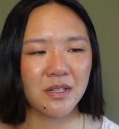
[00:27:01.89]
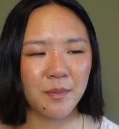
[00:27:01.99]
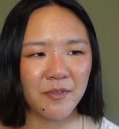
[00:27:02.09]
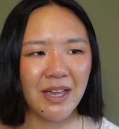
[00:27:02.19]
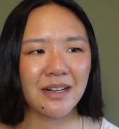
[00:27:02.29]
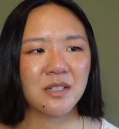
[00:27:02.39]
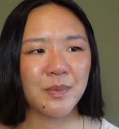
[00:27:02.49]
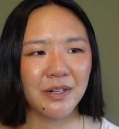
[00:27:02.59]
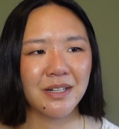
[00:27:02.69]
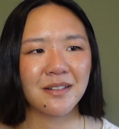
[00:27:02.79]
some of that
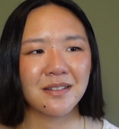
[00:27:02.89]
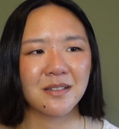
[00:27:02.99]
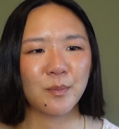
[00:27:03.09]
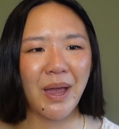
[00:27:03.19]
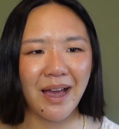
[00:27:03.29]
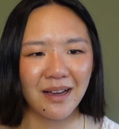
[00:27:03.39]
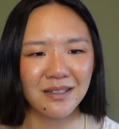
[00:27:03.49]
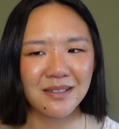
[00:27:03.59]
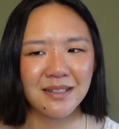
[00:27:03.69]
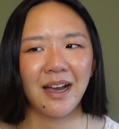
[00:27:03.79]
experience has
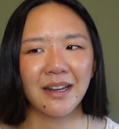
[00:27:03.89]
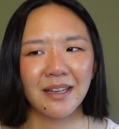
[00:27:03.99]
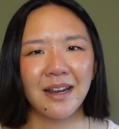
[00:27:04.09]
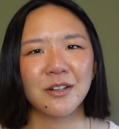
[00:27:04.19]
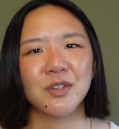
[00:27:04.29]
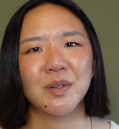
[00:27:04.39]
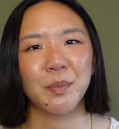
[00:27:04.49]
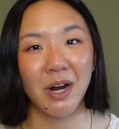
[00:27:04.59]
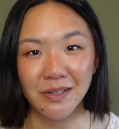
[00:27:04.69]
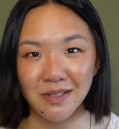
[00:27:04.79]
passed, I can actually
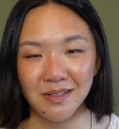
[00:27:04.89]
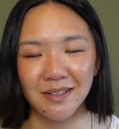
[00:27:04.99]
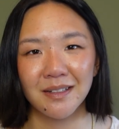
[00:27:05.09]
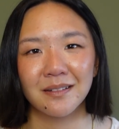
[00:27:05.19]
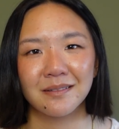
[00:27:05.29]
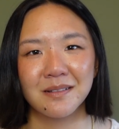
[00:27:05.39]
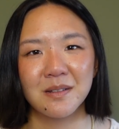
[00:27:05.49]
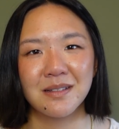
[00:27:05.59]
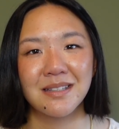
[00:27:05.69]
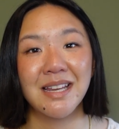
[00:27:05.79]
process it and
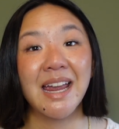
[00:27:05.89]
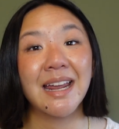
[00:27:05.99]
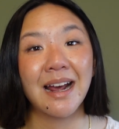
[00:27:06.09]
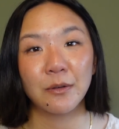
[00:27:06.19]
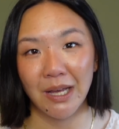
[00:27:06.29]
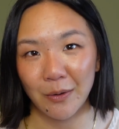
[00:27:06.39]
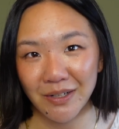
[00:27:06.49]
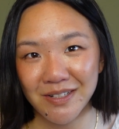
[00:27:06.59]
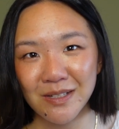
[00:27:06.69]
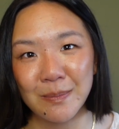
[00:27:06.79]
say it out loud.
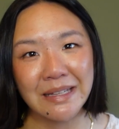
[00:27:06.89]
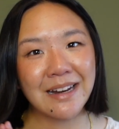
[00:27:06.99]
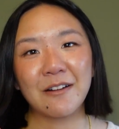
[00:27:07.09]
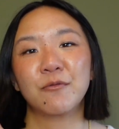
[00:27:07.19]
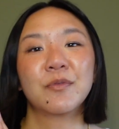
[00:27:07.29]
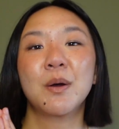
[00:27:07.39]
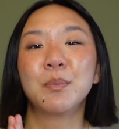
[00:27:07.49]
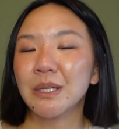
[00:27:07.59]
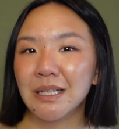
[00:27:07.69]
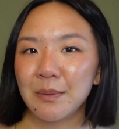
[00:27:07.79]
It doesn't mean that I've
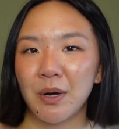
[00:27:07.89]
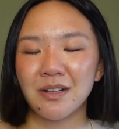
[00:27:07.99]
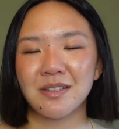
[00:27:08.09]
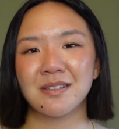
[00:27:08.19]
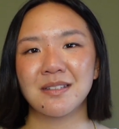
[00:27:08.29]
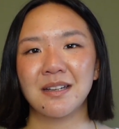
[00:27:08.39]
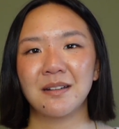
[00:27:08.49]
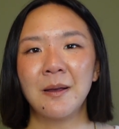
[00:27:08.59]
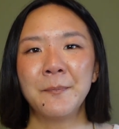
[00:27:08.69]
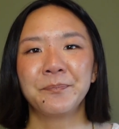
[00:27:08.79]
completely processed
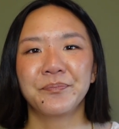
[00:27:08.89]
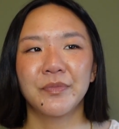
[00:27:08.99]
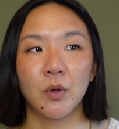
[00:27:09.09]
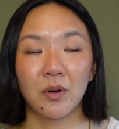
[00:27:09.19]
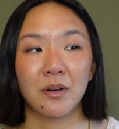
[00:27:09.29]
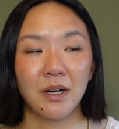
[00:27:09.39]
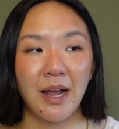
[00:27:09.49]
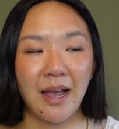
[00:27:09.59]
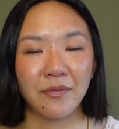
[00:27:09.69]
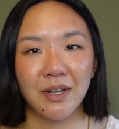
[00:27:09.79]
it, nor
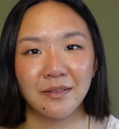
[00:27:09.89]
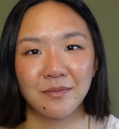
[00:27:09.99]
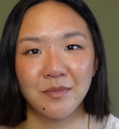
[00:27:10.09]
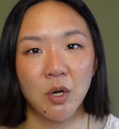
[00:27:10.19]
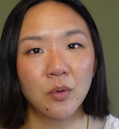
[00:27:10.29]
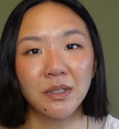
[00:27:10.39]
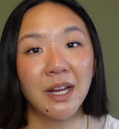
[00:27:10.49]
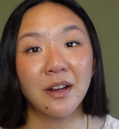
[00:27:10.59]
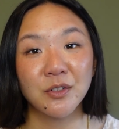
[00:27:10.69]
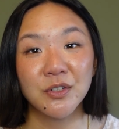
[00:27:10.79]
have I
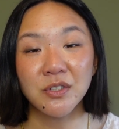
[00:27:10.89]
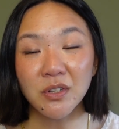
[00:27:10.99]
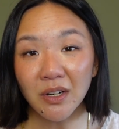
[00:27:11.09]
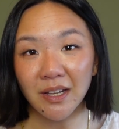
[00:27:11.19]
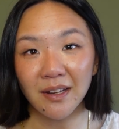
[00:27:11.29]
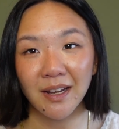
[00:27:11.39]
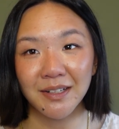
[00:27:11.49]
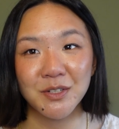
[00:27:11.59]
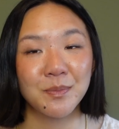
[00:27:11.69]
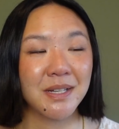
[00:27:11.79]
totally understood it.
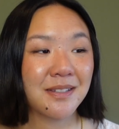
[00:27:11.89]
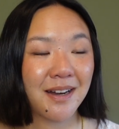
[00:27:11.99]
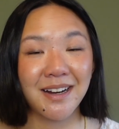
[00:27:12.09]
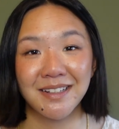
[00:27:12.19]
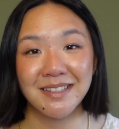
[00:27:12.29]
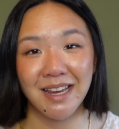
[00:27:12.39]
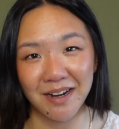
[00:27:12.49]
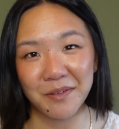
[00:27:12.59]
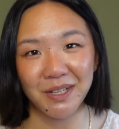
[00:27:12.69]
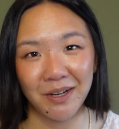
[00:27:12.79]
It just means that I can say it
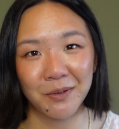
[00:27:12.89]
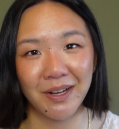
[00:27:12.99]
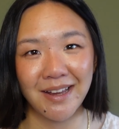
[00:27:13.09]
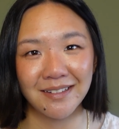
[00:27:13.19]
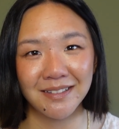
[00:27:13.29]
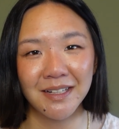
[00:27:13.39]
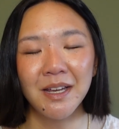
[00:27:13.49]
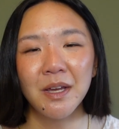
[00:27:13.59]
out loud and